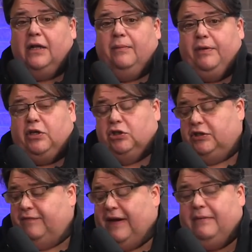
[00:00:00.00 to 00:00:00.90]
Because
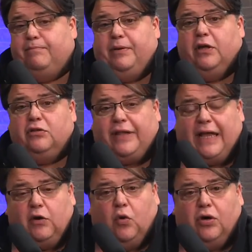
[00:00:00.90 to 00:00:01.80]
if I build
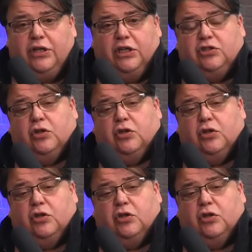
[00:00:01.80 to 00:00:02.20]
that audience